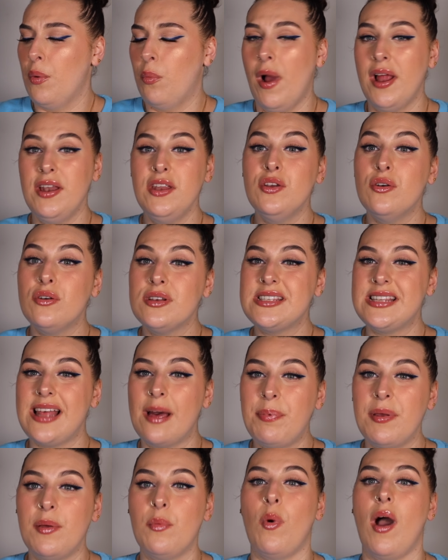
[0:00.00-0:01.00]
When you're
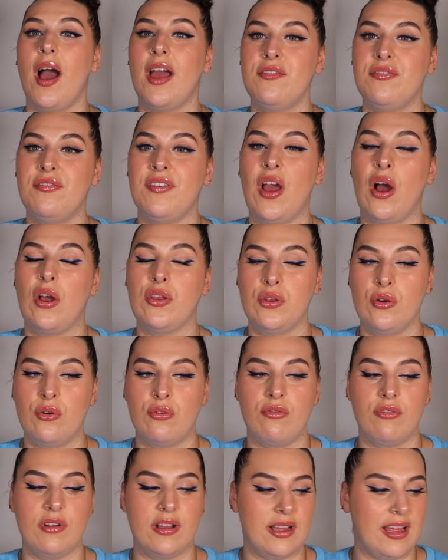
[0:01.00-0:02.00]
slapping wide fit on
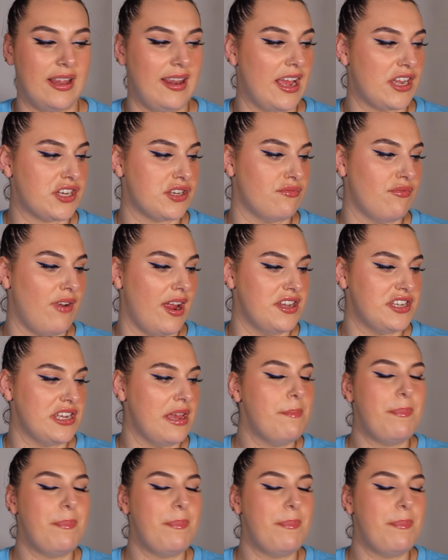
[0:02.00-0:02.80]
your collection range,